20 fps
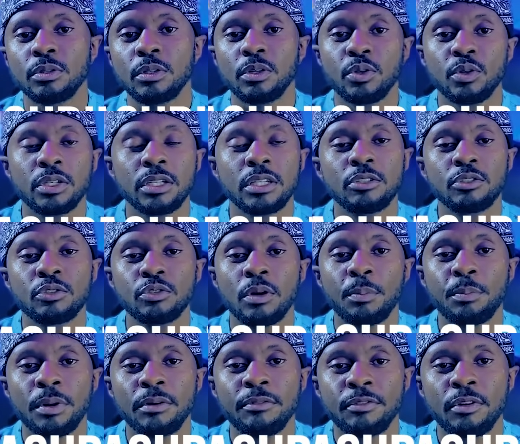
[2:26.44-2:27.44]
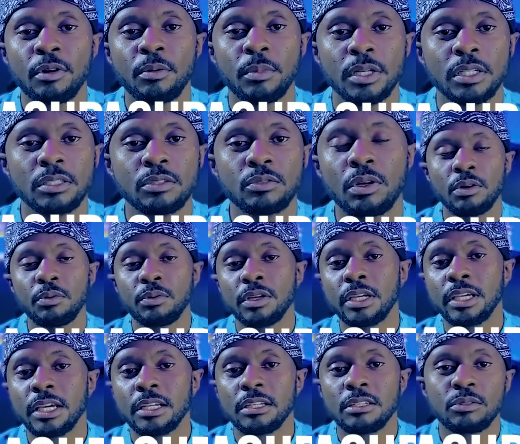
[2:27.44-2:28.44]
look into your performance, where we
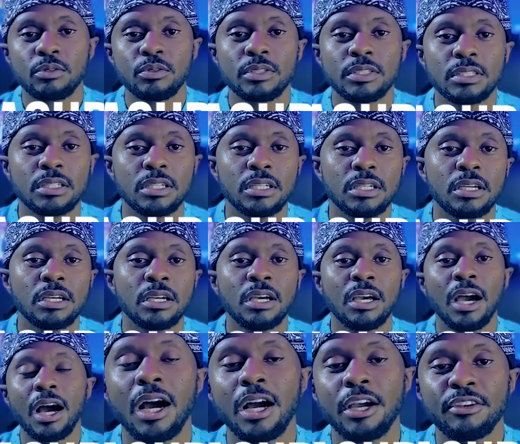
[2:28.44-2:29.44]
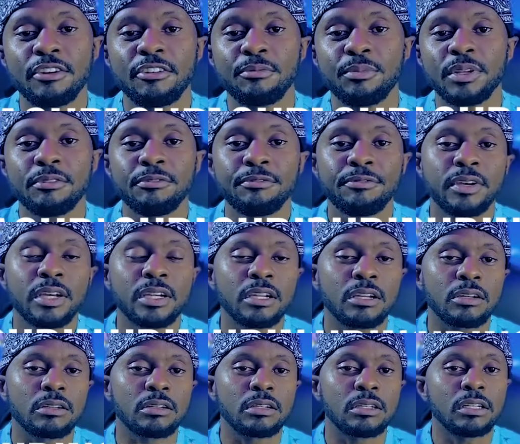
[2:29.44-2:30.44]
get to see how you have been
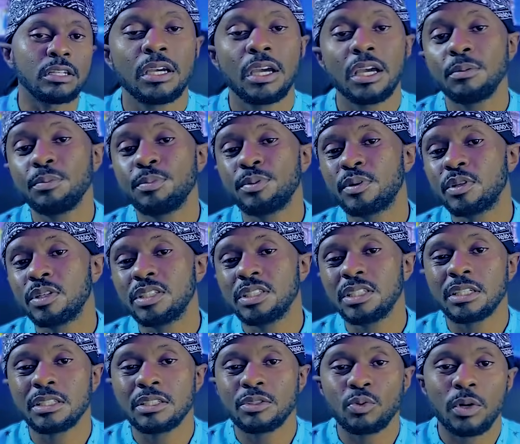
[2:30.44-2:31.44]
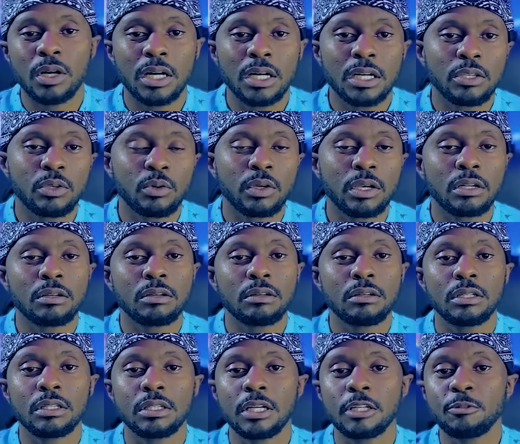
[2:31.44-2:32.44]
faring on. In projects work, you can
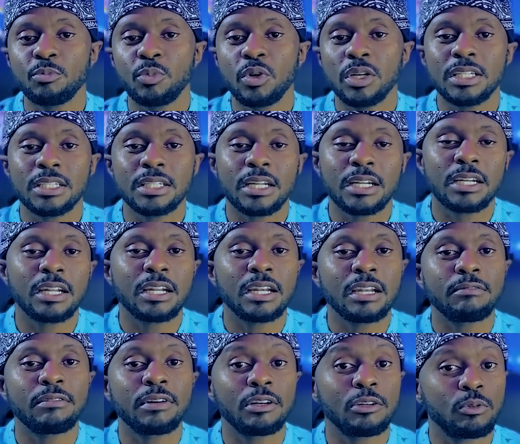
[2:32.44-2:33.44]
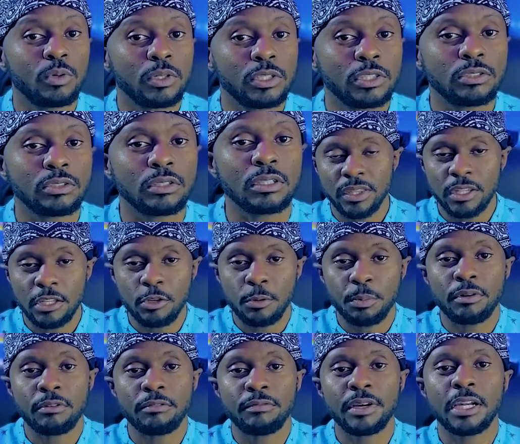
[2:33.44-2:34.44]
call that monitoring and evaluation. Then you
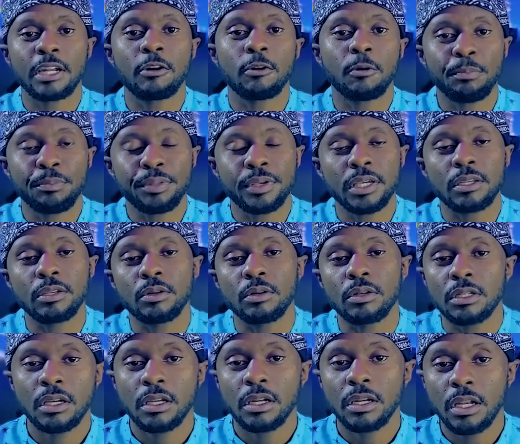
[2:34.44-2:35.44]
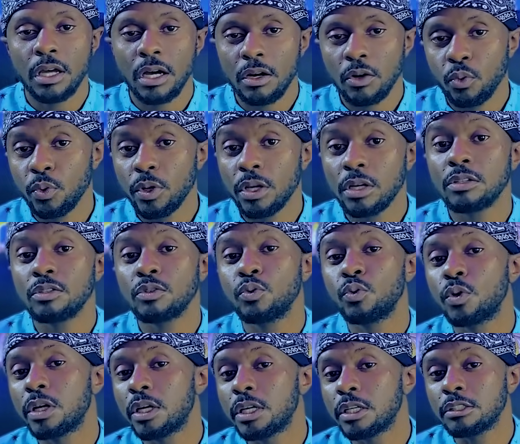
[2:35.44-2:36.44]
provide an opinion. Now, we're not
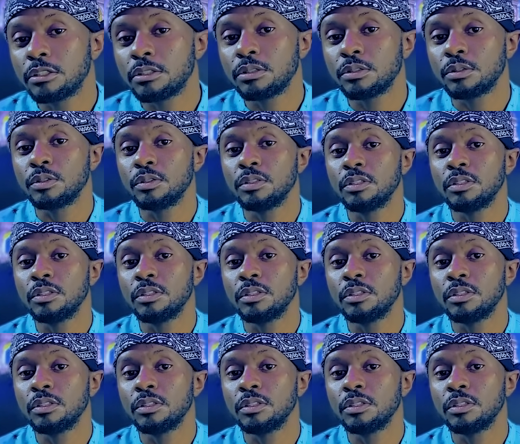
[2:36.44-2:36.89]
going to